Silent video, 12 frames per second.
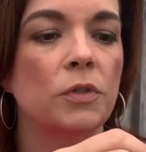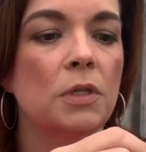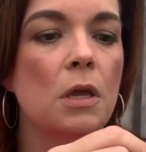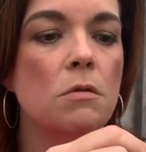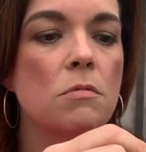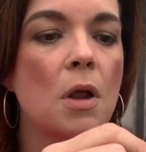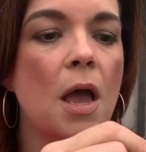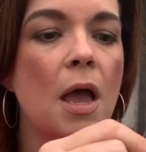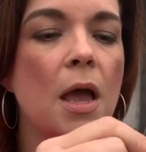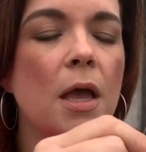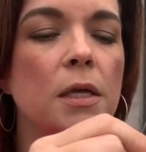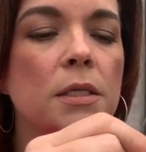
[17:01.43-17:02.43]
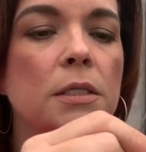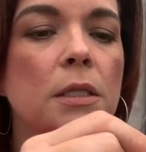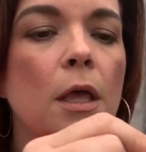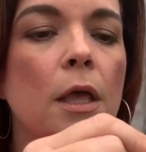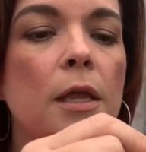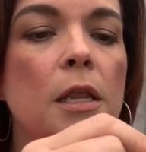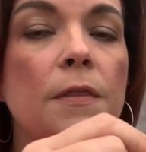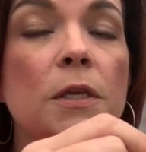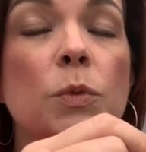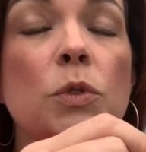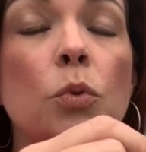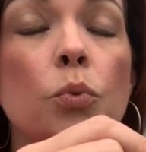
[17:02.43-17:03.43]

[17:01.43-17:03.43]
sunrise, the honey. This was a